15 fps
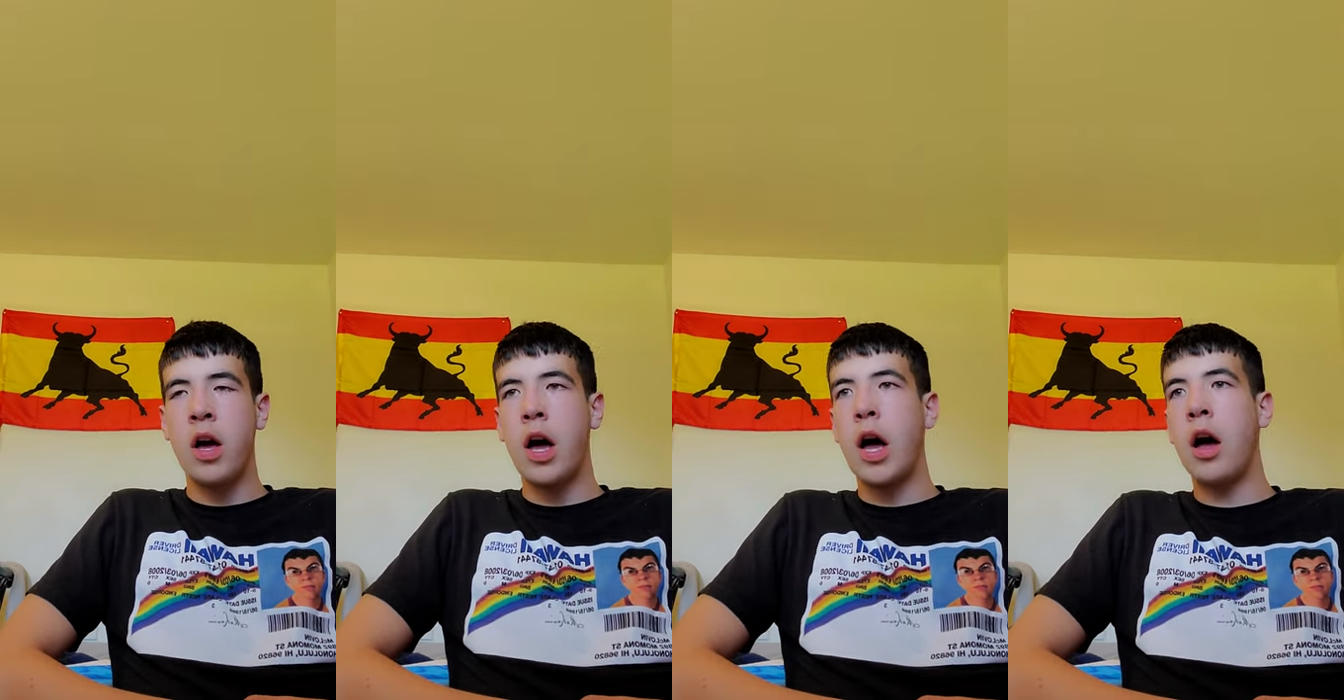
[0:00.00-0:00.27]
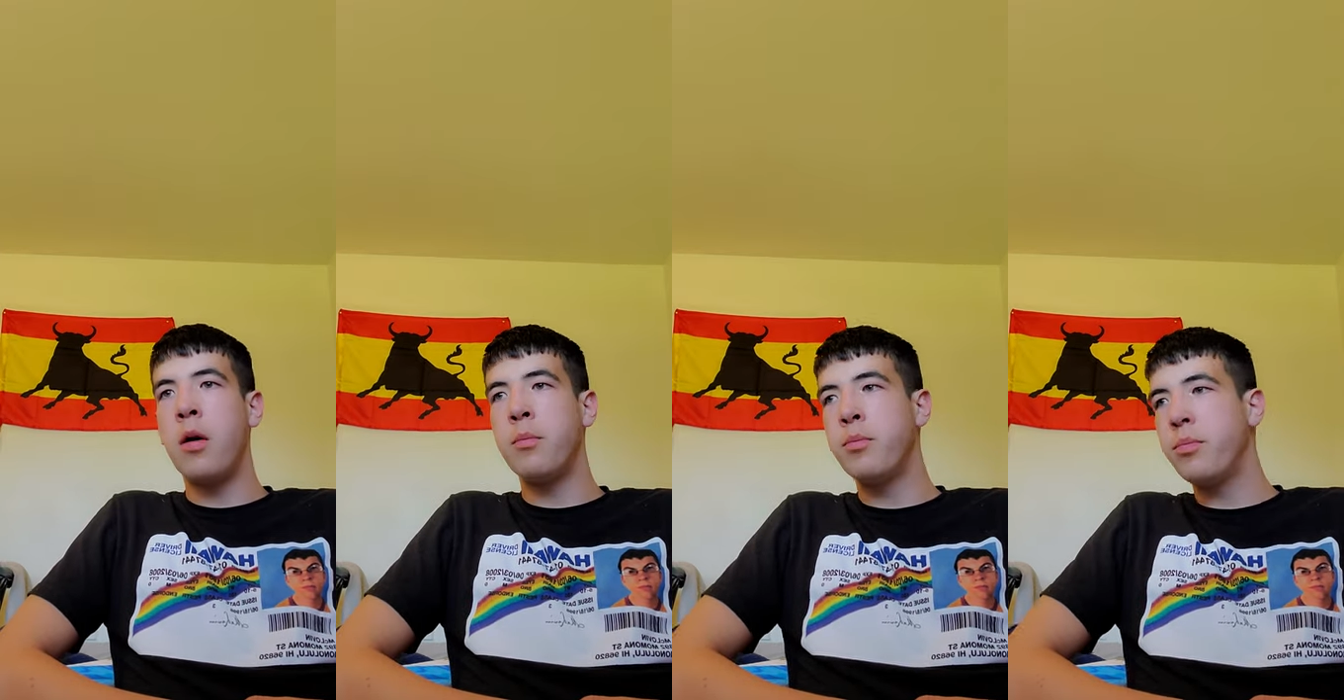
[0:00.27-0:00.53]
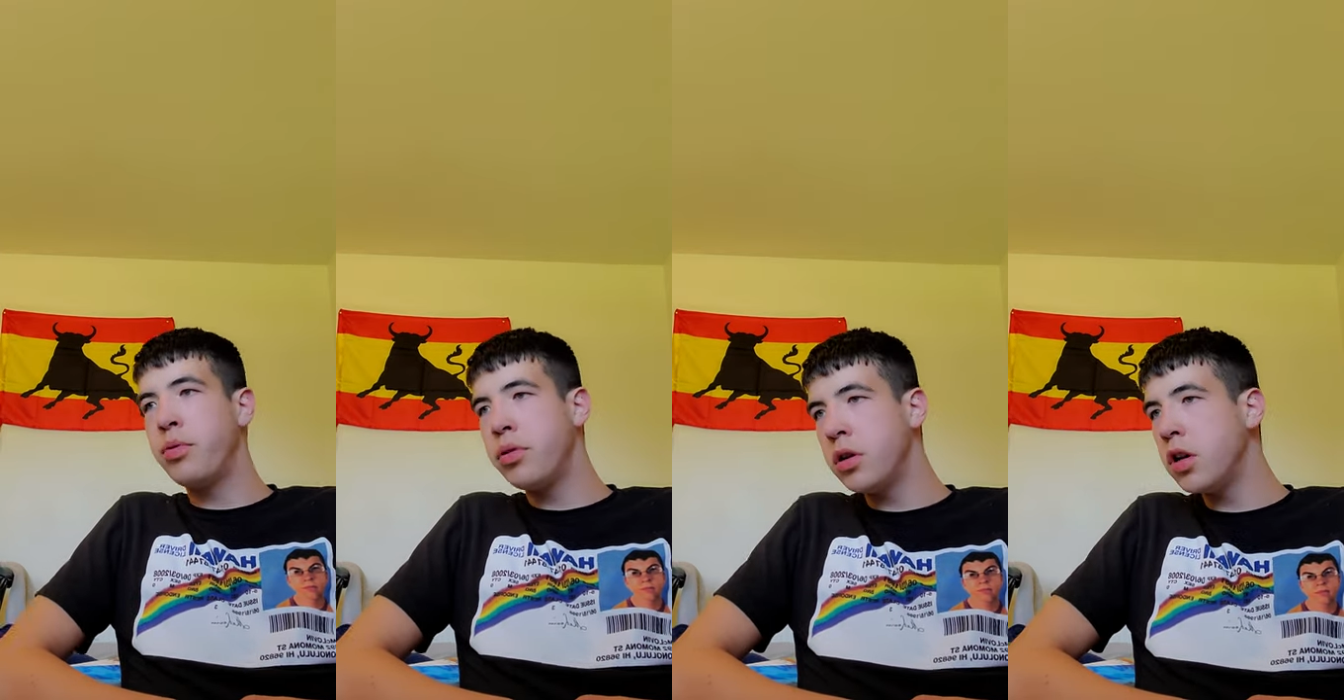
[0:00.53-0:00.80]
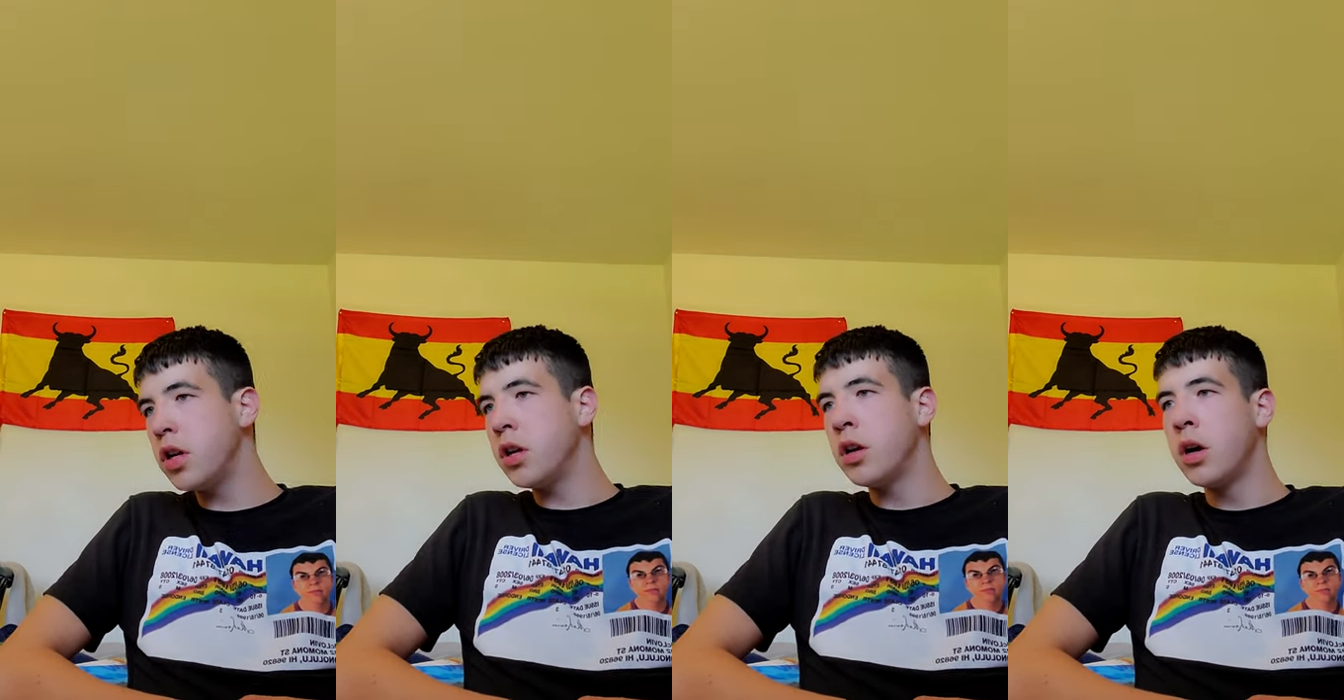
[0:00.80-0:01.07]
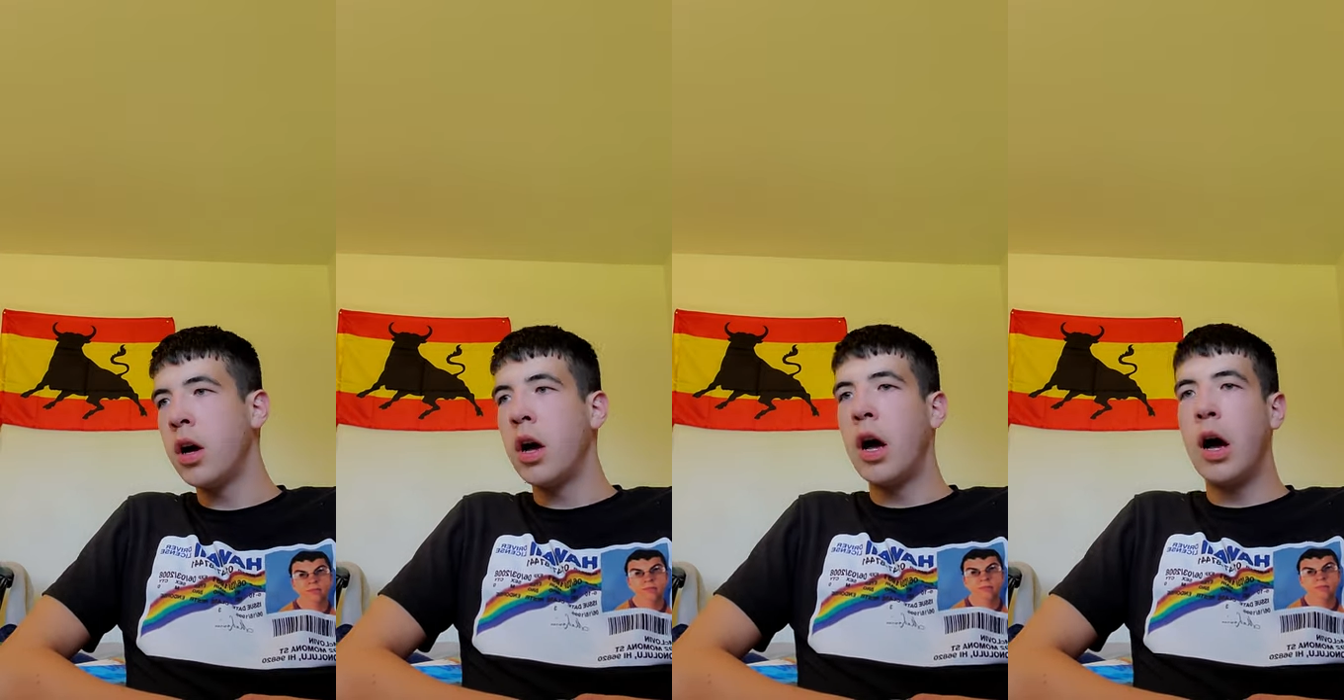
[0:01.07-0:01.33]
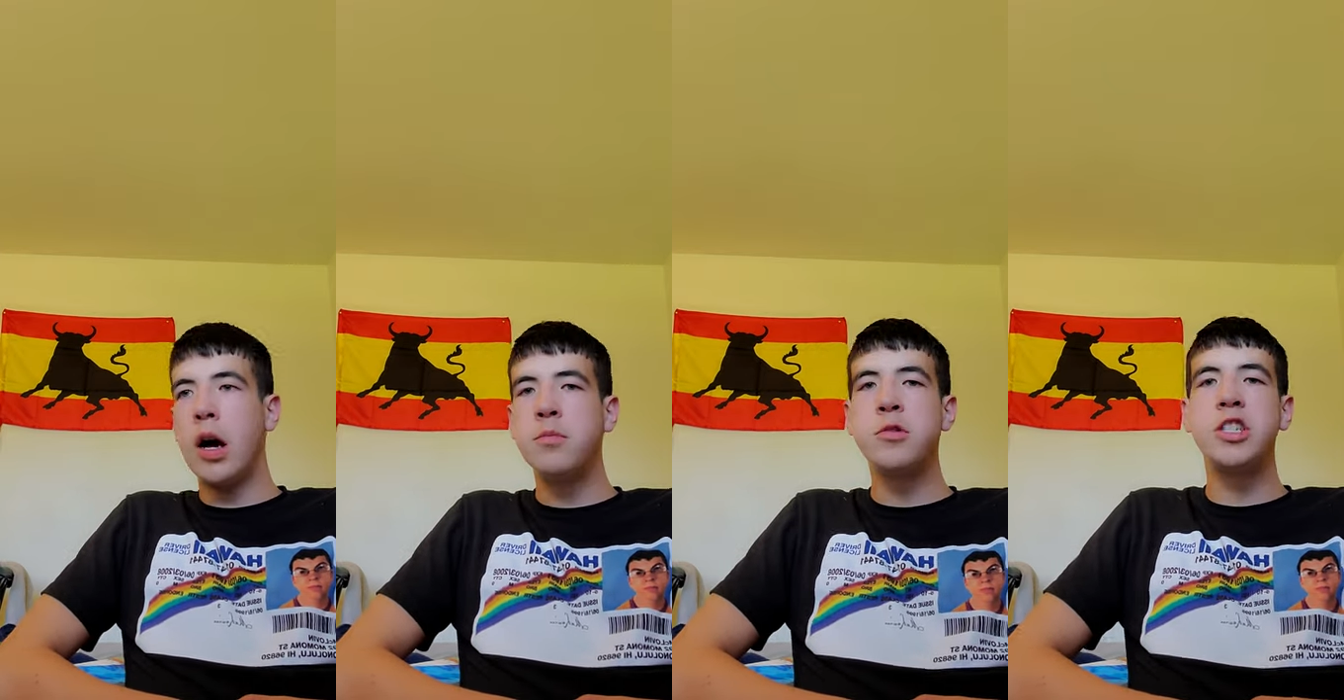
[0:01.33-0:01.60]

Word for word: I'm put. I'm